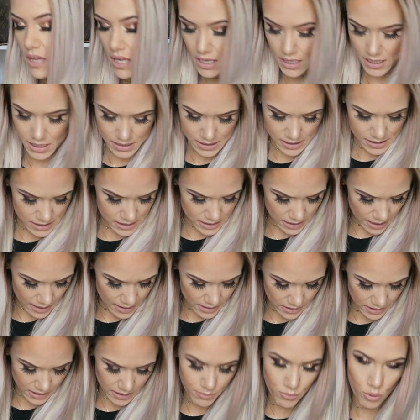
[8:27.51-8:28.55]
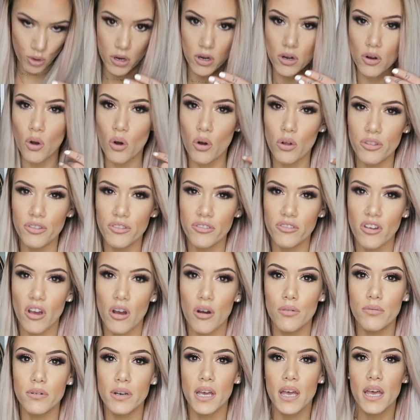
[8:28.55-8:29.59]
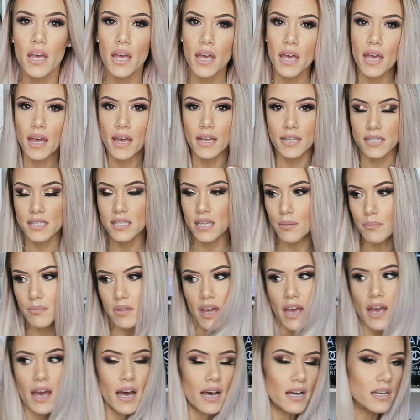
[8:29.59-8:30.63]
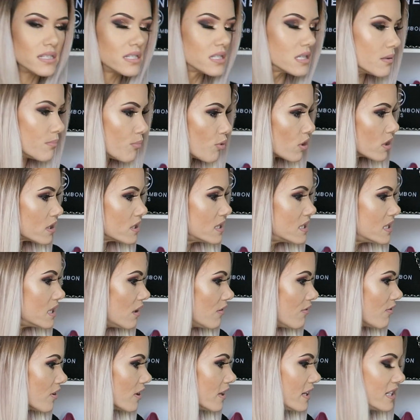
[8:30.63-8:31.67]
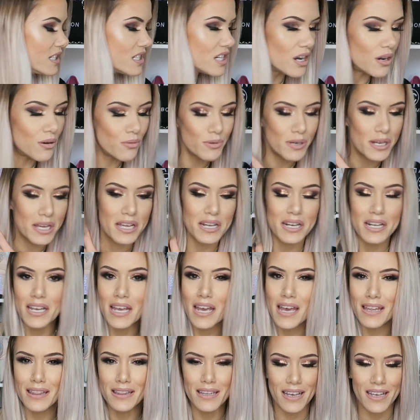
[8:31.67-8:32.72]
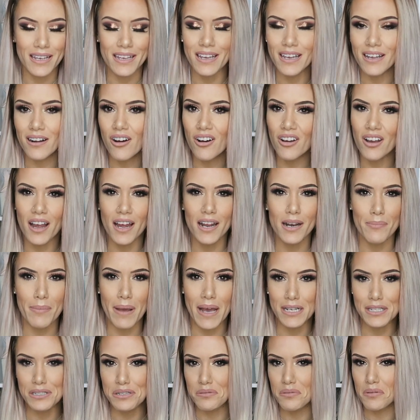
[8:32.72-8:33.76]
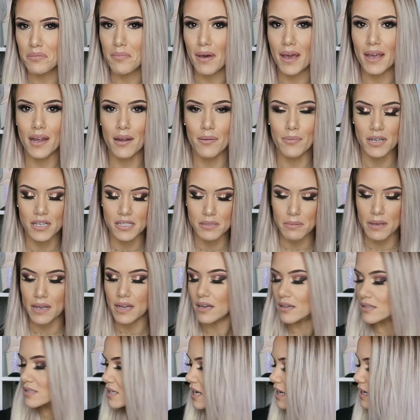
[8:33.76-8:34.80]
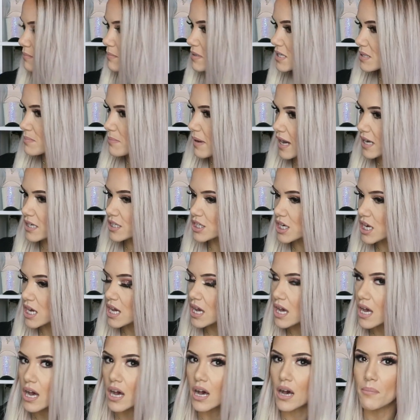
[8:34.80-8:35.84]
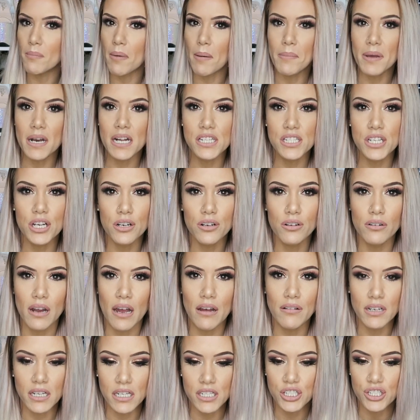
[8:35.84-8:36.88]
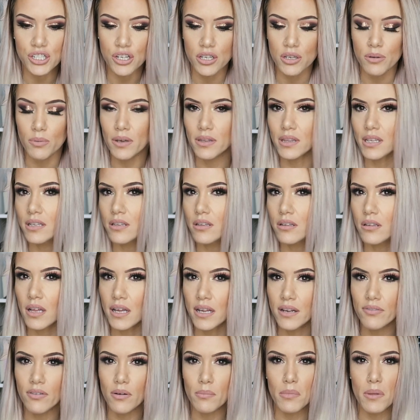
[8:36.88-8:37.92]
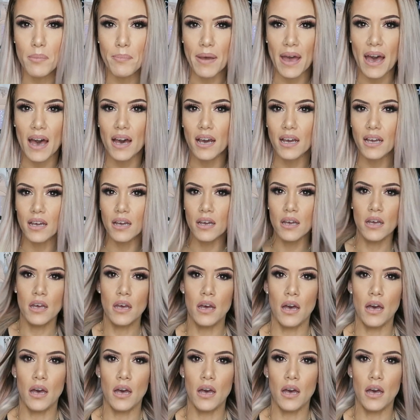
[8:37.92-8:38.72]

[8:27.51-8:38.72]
that is slightly more golden toned and some that has the more silvery toned. And again, like, it all kind of matches with my hair because my hair is kind of mismatched. I'm gonna turn around and show you what they look like from the back.